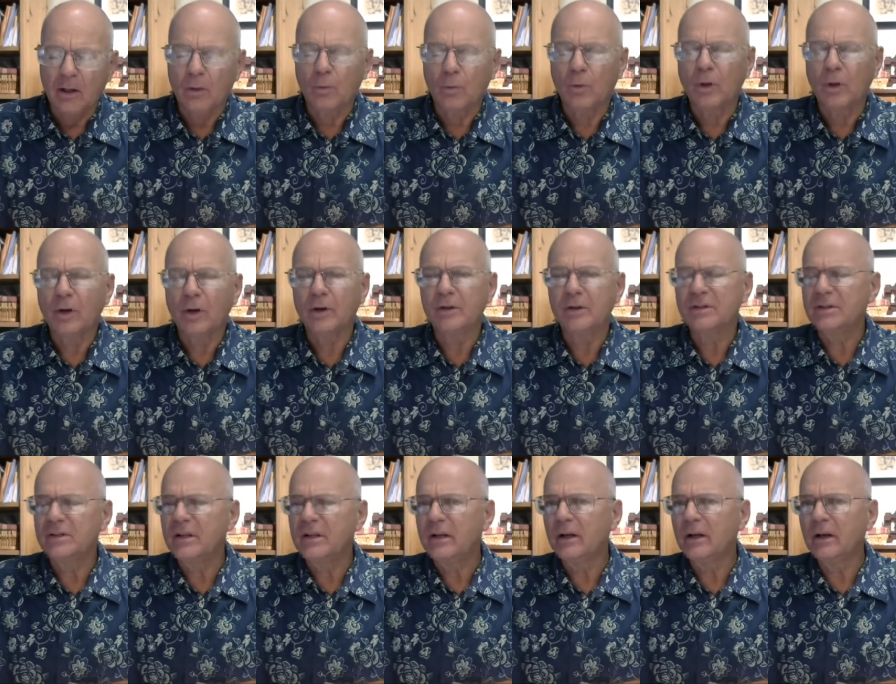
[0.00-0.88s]

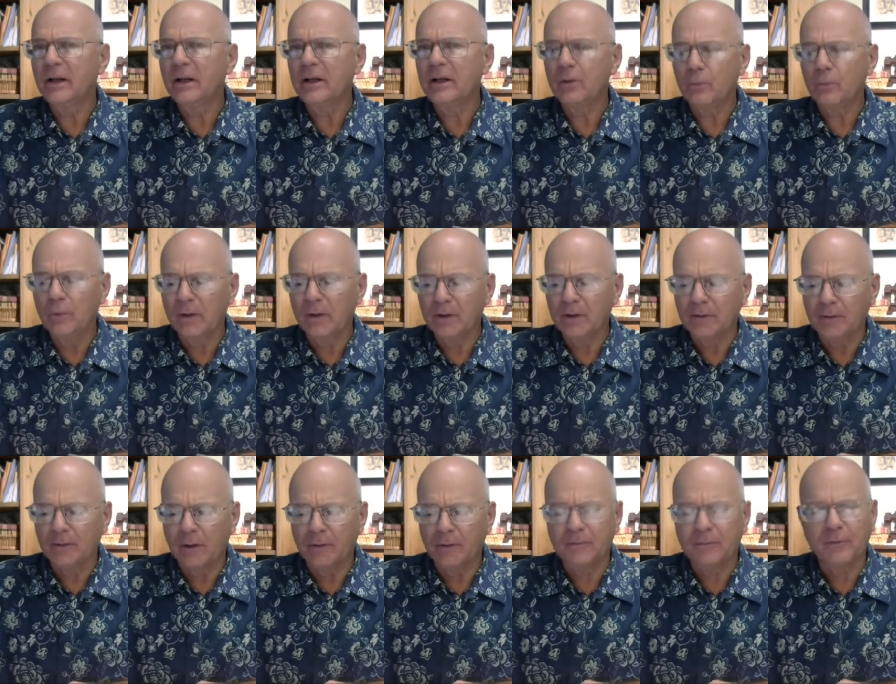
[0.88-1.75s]
we're dealing
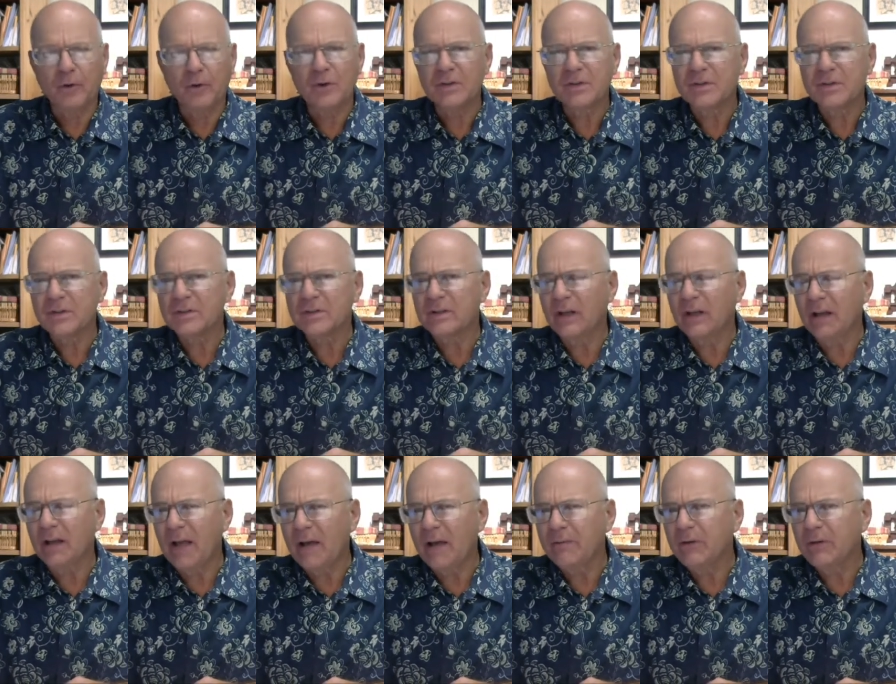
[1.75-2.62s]
with uh, verses
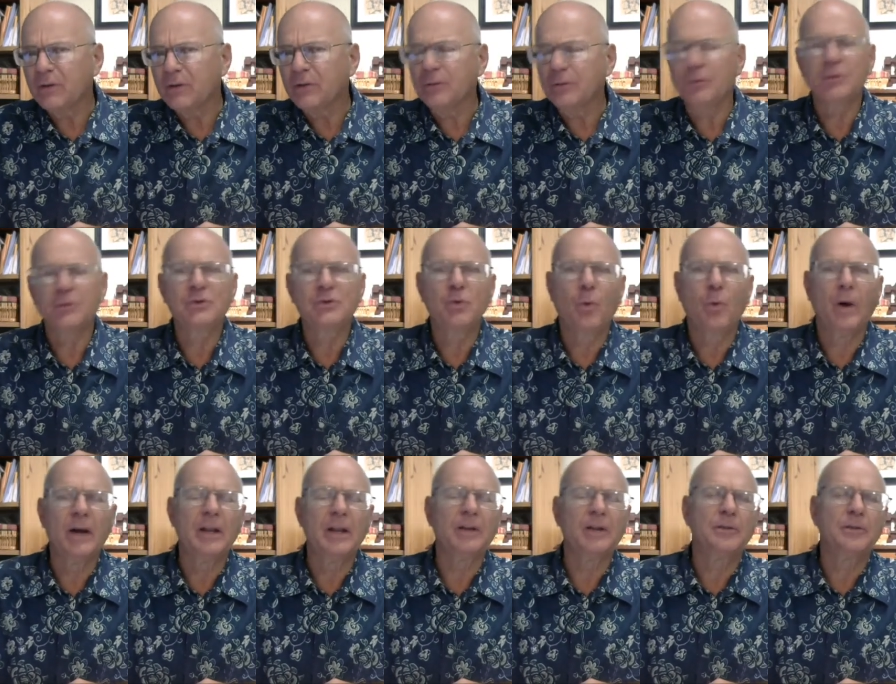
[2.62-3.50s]
11 through
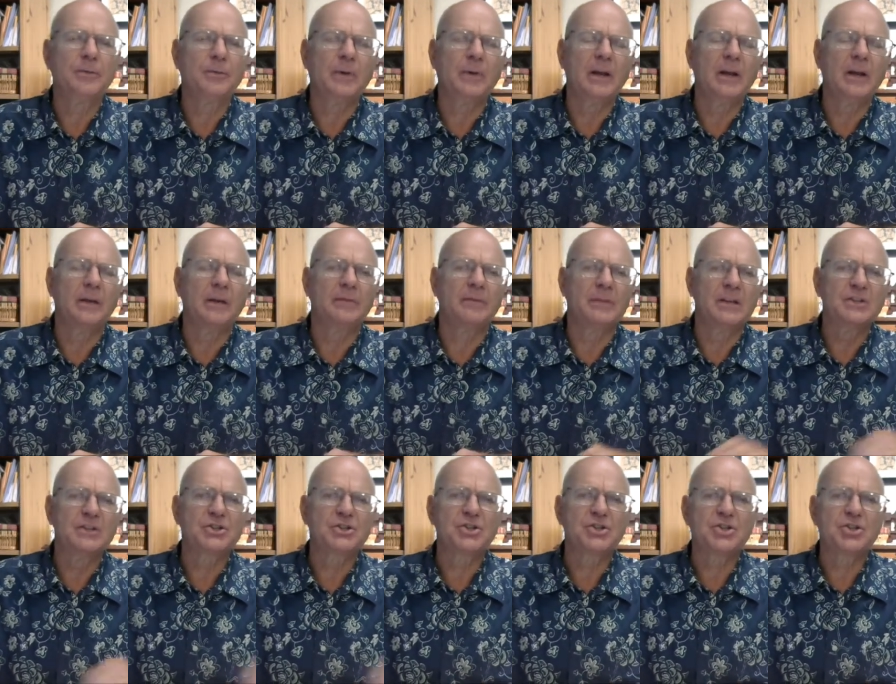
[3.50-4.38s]
23 of
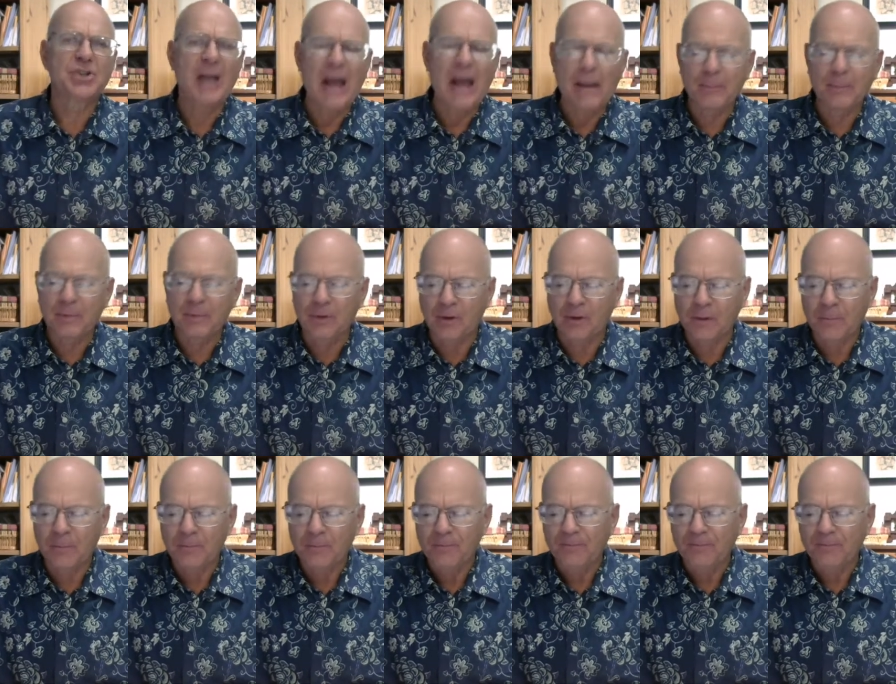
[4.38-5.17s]
this chapter